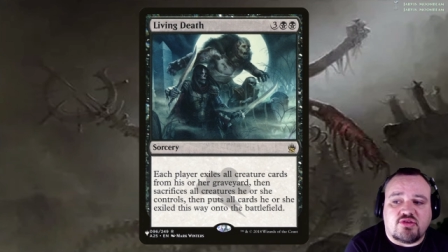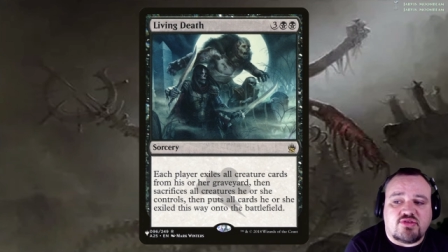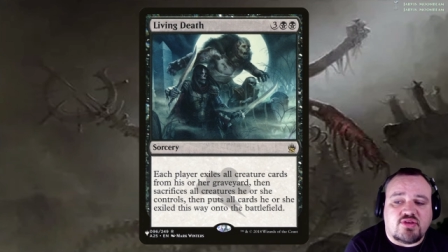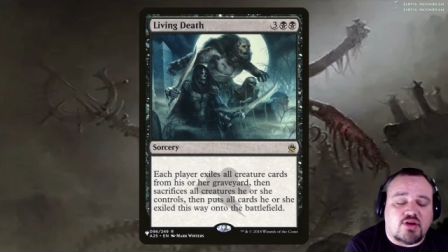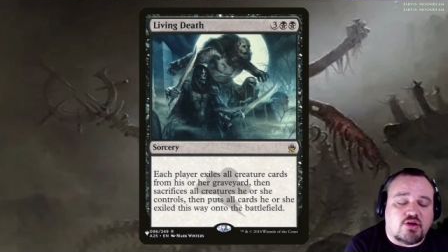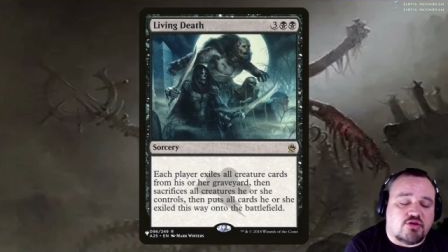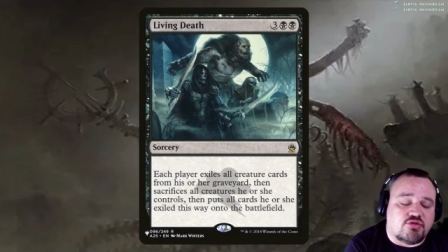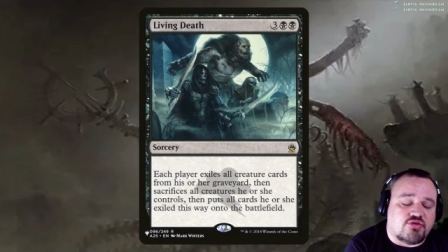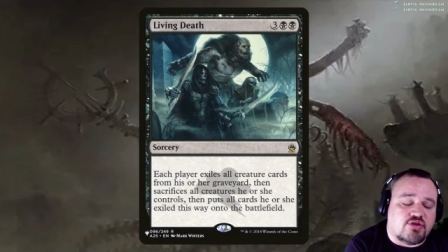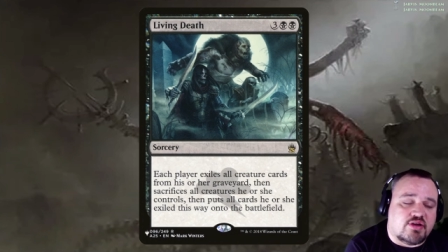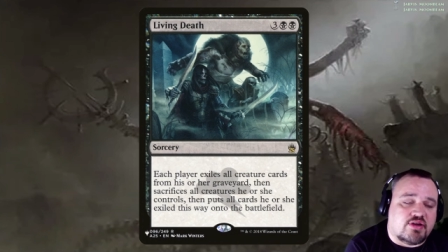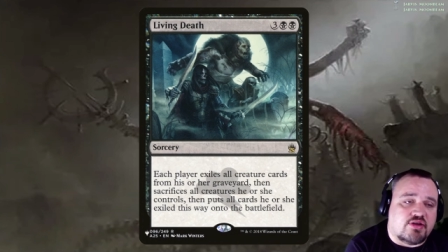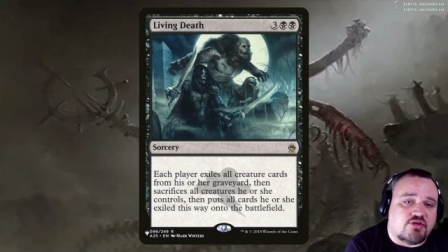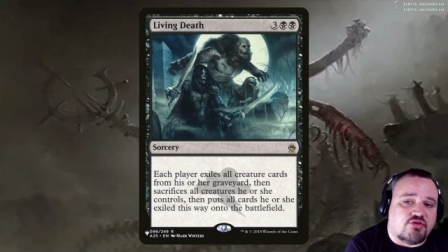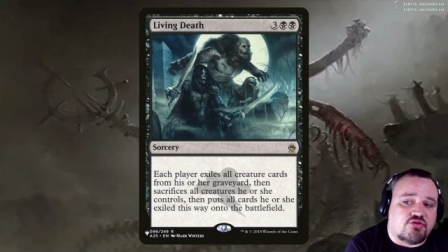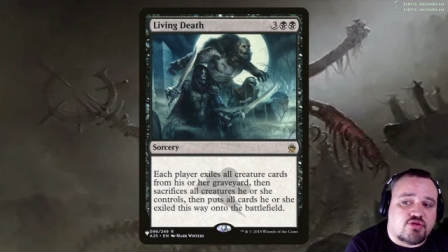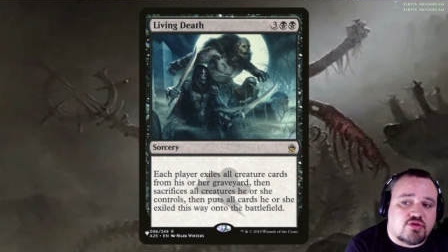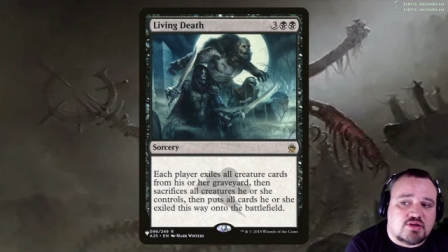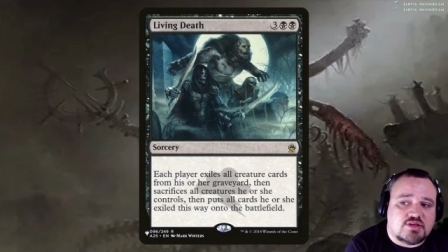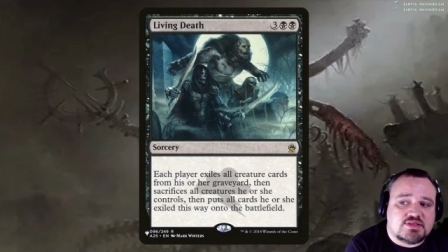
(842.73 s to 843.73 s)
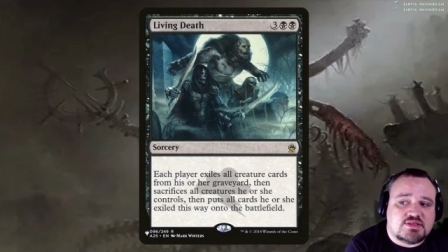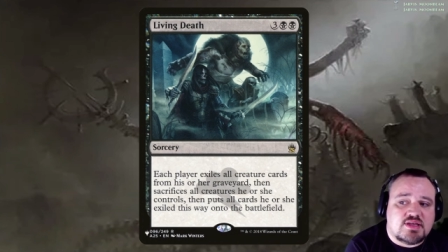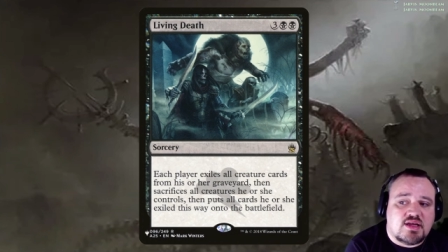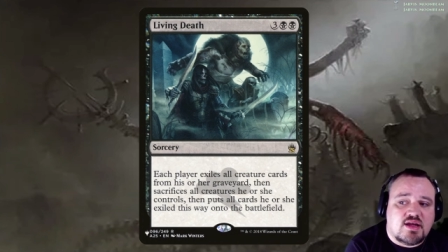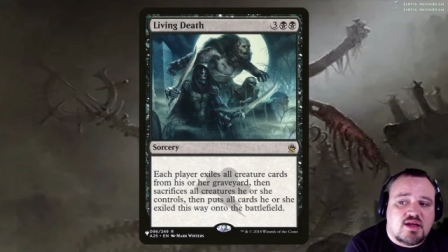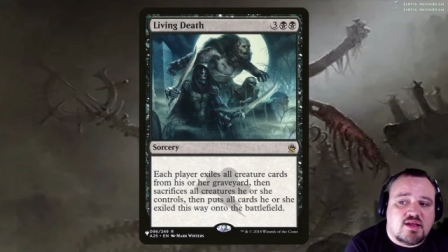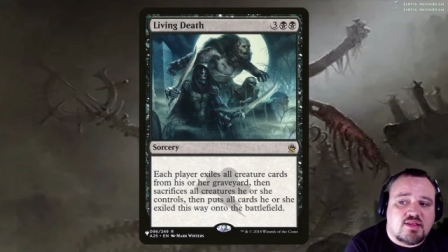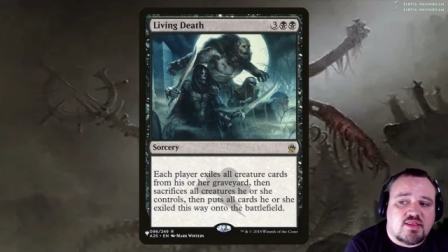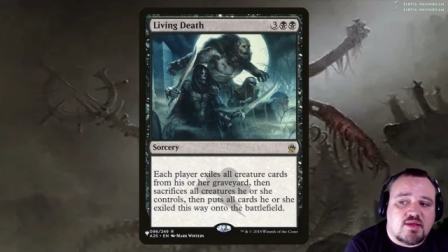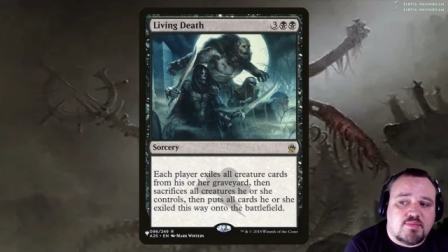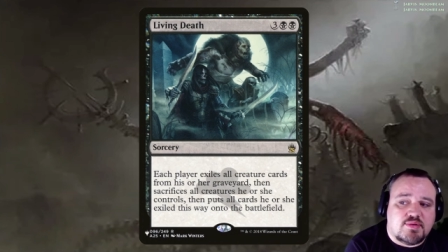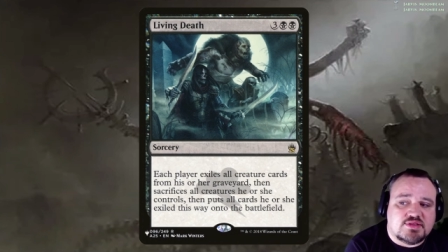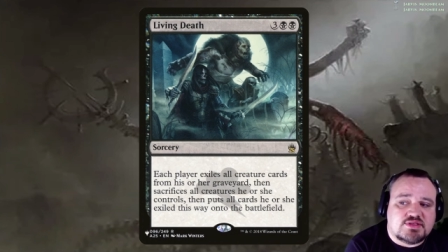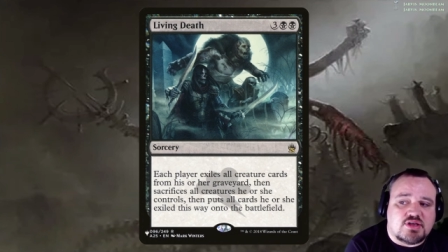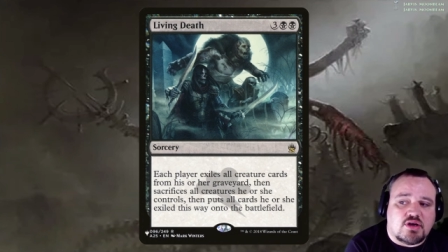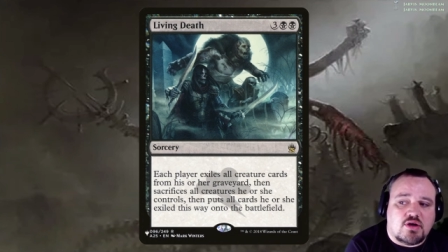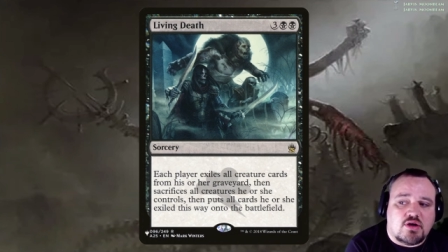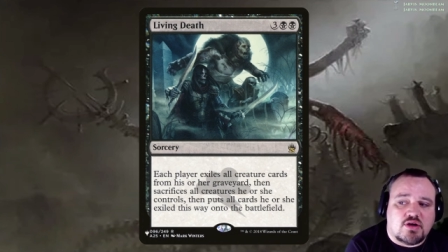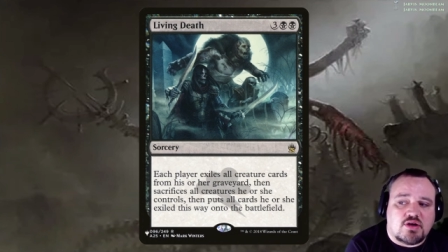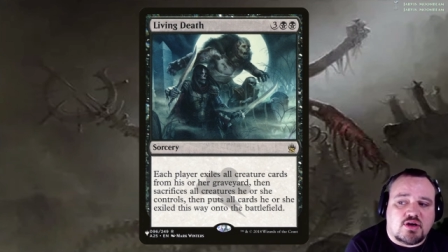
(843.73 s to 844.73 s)
he or she controls, then puts
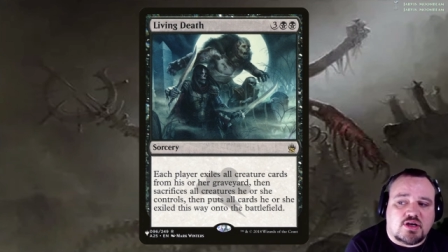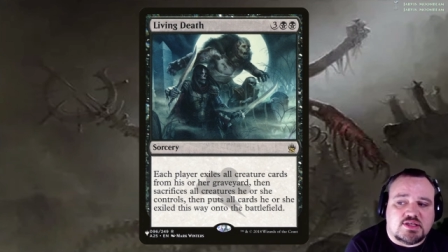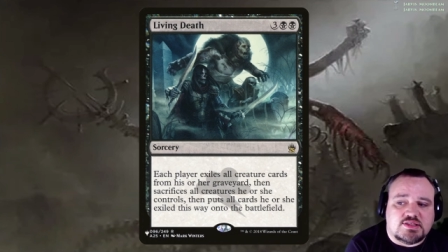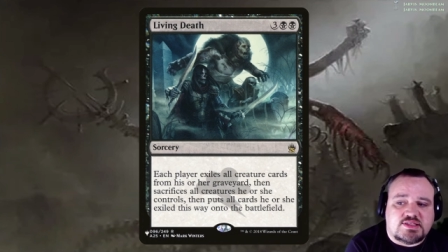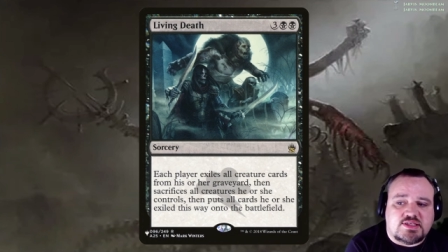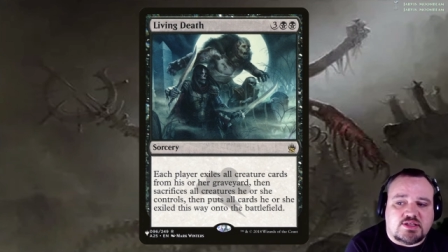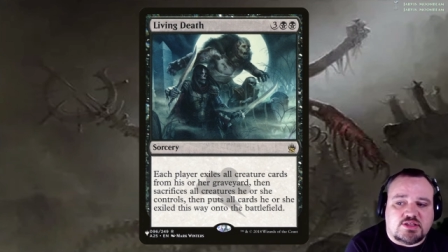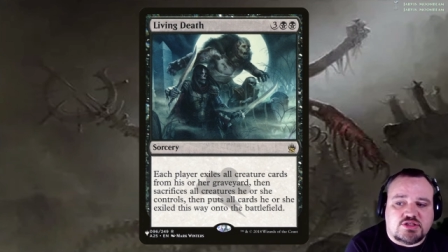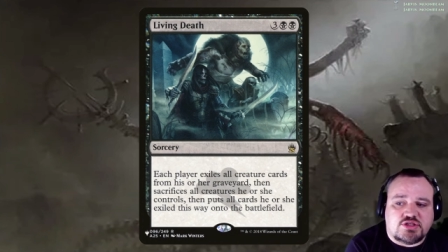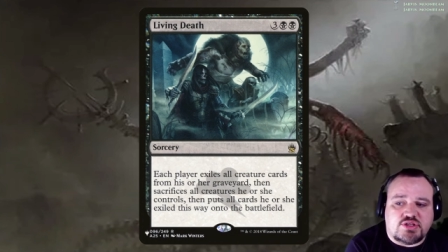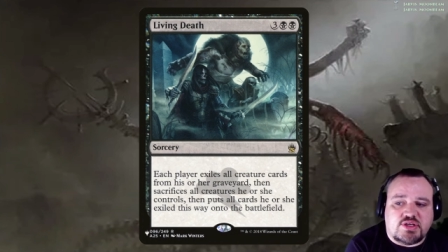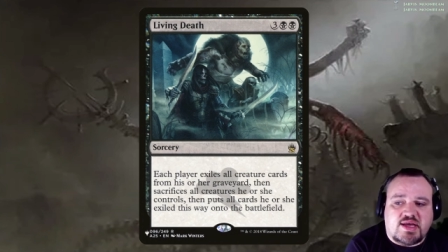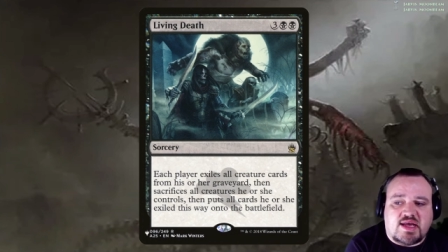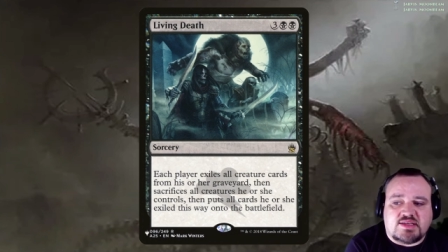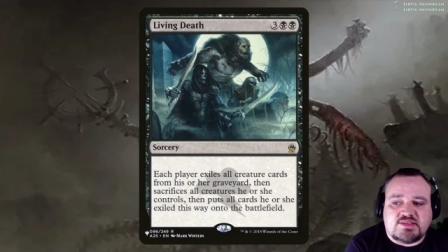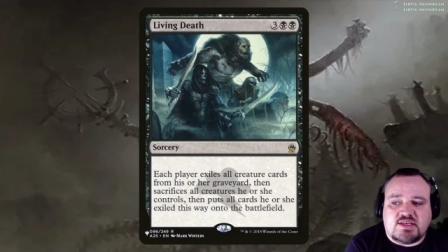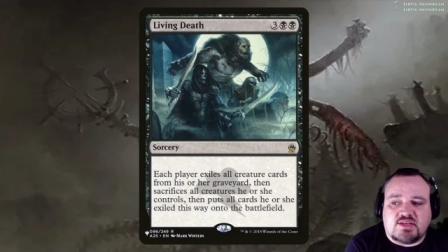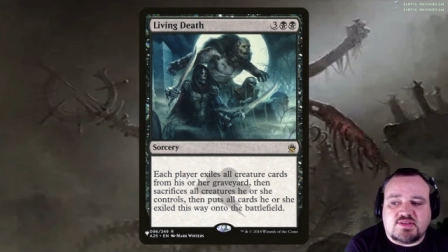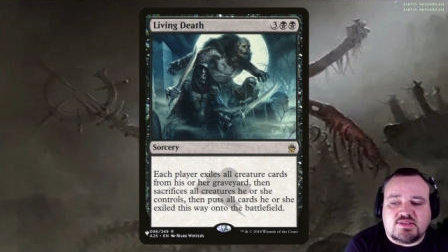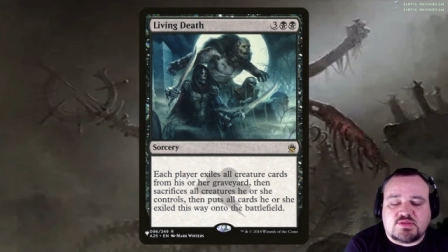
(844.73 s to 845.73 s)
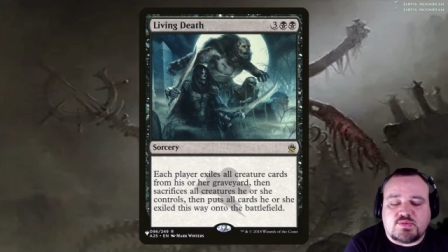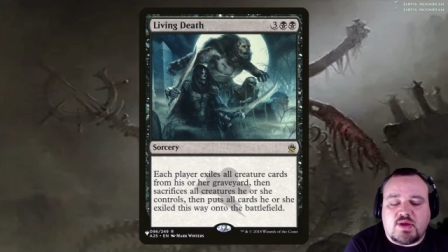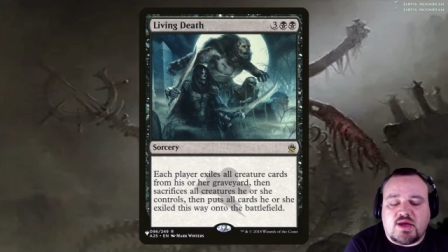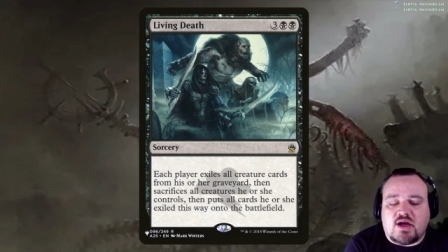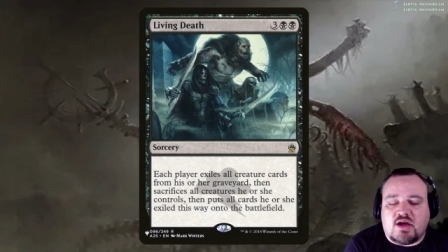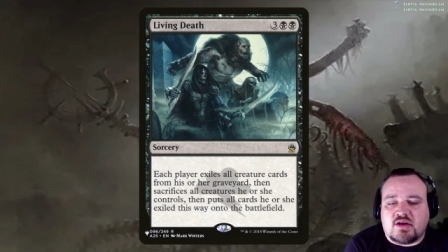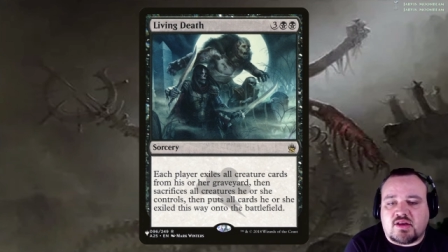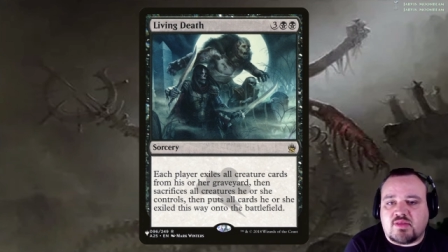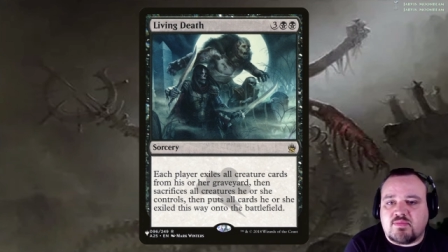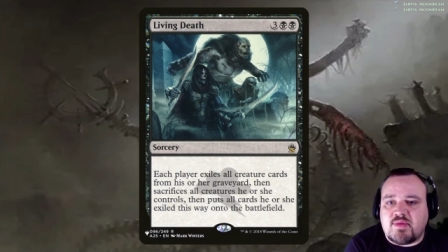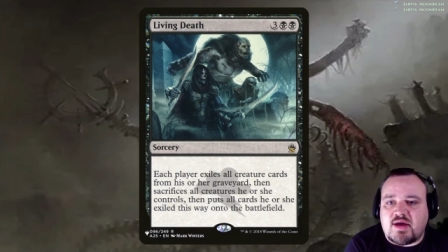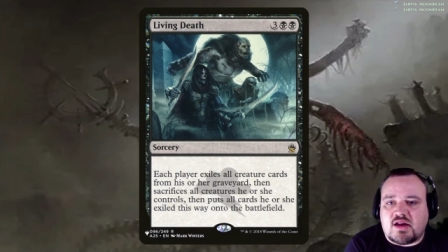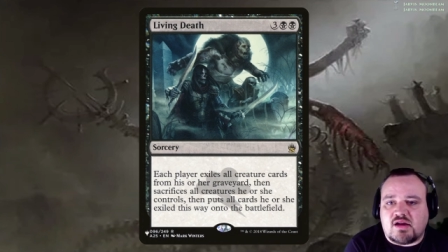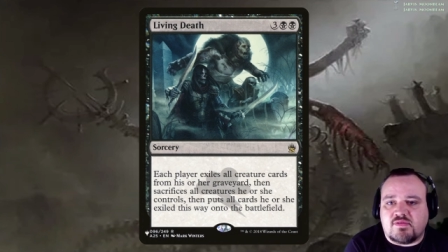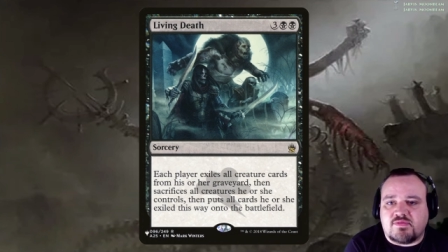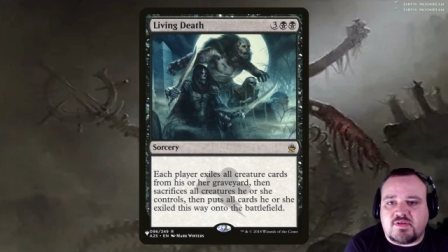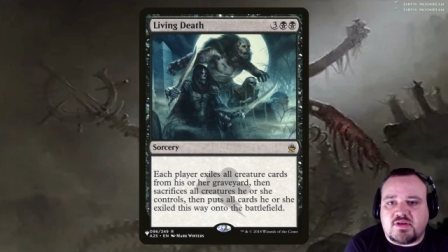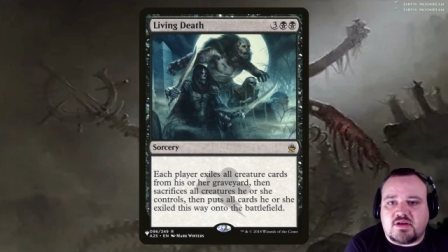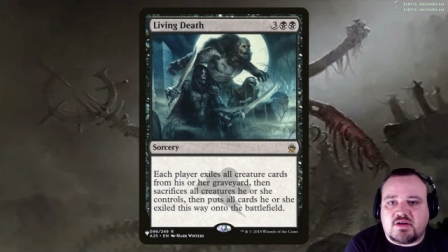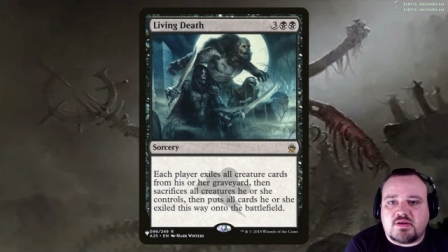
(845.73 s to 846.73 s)
all cards he or she exiled this way onto the
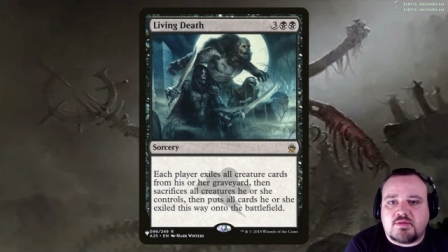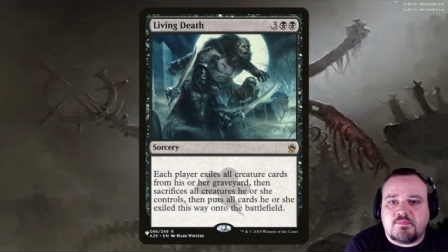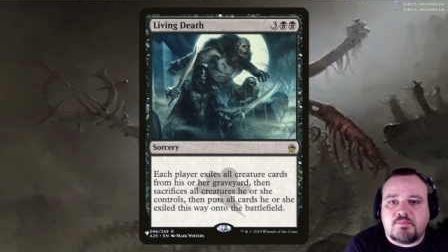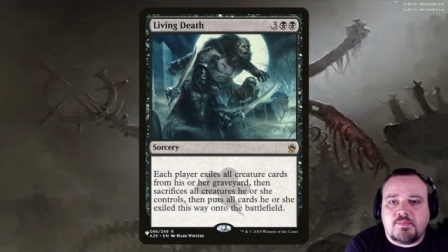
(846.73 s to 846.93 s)
battlefield.